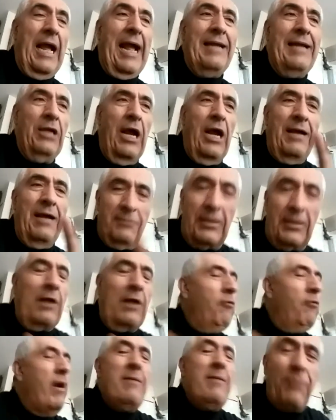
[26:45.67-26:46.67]
I, I,
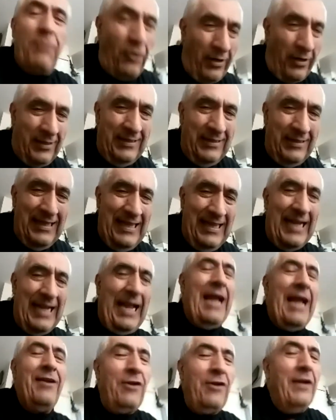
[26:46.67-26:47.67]
way more. Like,
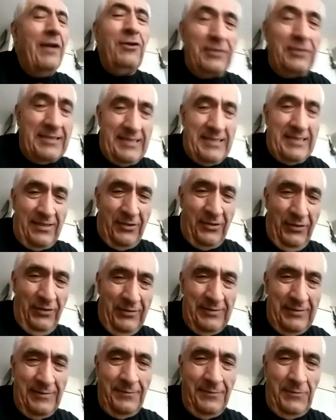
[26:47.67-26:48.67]
I, I know this too,
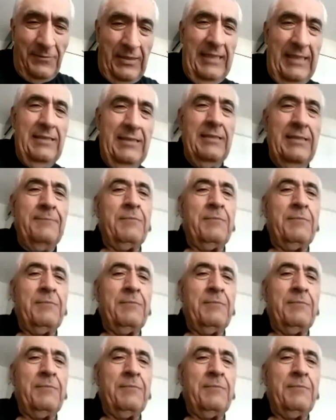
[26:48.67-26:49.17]
right?